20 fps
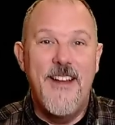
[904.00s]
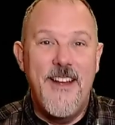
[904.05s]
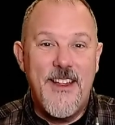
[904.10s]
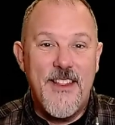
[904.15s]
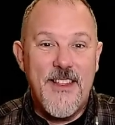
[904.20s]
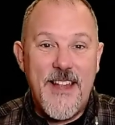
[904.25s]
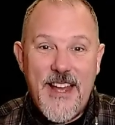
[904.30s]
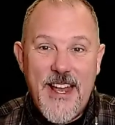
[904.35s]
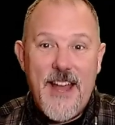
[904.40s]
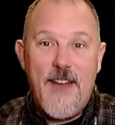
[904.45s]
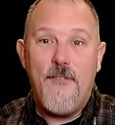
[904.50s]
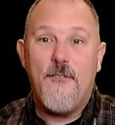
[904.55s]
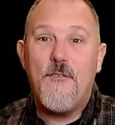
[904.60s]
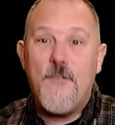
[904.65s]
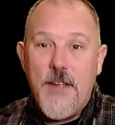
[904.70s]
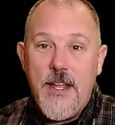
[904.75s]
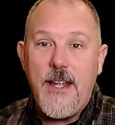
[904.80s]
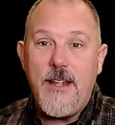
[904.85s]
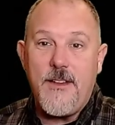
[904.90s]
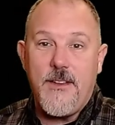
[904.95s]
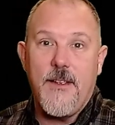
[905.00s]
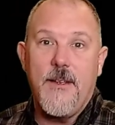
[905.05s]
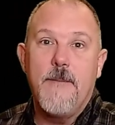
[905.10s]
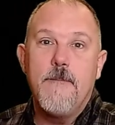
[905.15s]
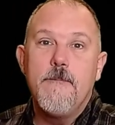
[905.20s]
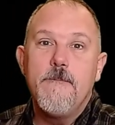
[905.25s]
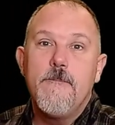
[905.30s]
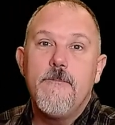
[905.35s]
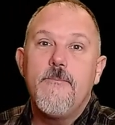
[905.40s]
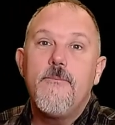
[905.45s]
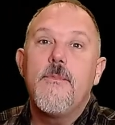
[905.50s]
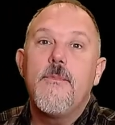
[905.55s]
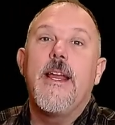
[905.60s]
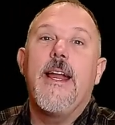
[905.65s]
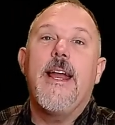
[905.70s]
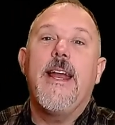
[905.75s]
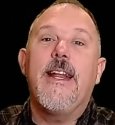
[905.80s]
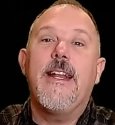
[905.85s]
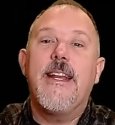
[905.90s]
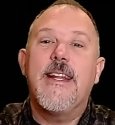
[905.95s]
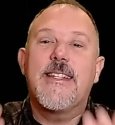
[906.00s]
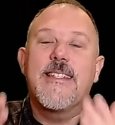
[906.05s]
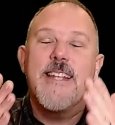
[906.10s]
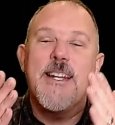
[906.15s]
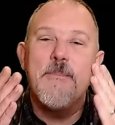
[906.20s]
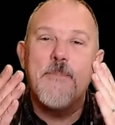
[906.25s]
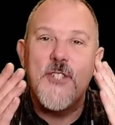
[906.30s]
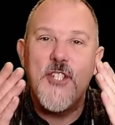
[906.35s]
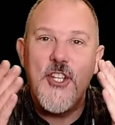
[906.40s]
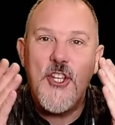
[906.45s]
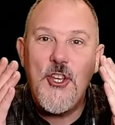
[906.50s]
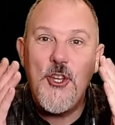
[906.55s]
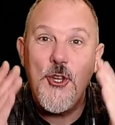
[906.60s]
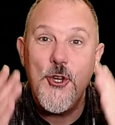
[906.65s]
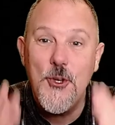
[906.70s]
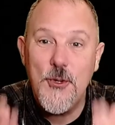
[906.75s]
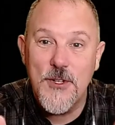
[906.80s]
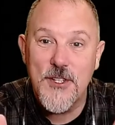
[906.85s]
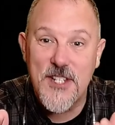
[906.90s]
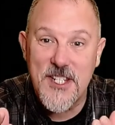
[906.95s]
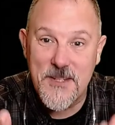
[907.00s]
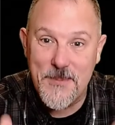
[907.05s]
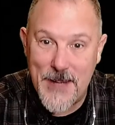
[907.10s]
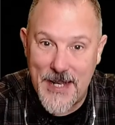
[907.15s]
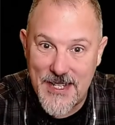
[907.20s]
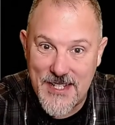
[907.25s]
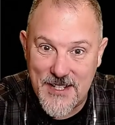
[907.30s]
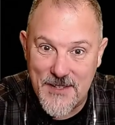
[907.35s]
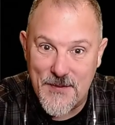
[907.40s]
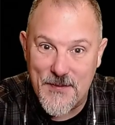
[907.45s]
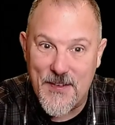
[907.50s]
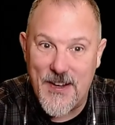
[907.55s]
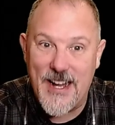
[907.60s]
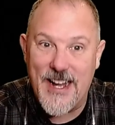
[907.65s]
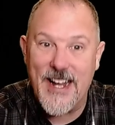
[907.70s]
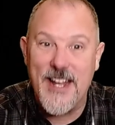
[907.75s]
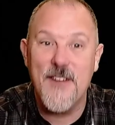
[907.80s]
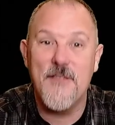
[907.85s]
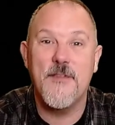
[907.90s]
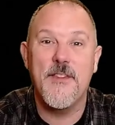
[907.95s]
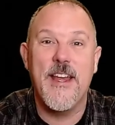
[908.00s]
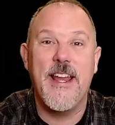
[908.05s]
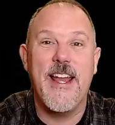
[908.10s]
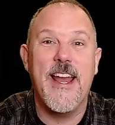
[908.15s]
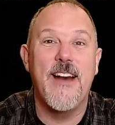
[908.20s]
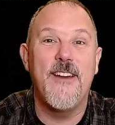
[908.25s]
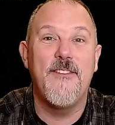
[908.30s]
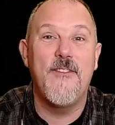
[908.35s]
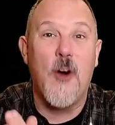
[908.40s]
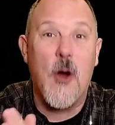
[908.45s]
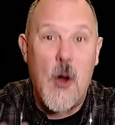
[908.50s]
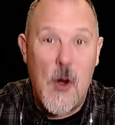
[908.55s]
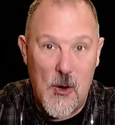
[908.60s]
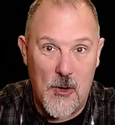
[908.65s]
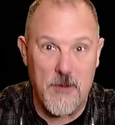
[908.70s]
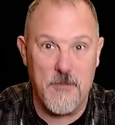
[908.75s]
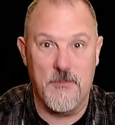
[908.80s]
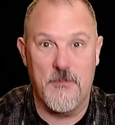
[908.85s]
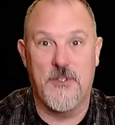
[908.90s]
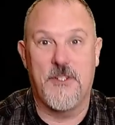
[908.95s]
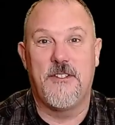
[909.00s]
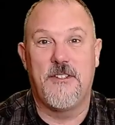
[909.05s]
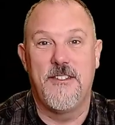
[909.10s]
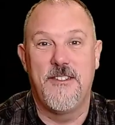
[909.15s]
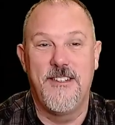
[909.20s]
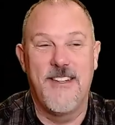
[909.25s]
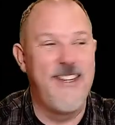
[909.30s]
They have feet. And it's up to you to specify if they have arms.